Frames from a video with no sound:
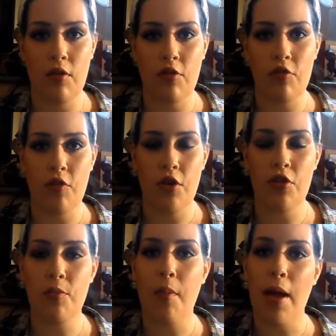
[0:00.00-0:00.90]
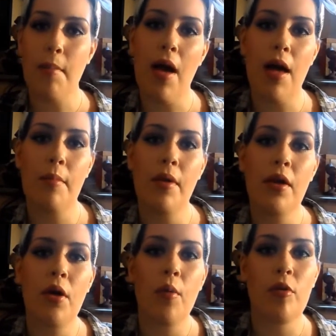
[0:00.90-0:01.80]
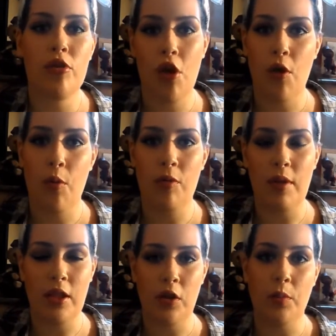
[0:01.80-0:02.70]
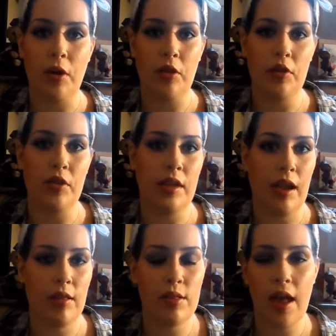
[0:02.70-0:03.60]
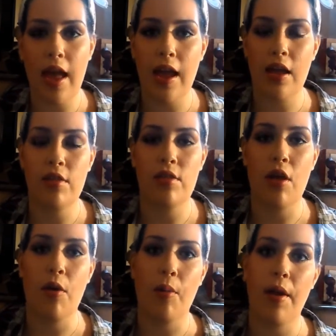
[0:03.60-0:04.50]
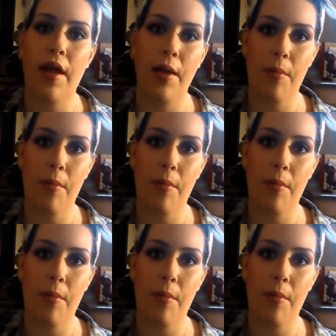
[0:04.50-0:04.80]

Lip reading: Christopher's. My mom was home with my little brother the next day, so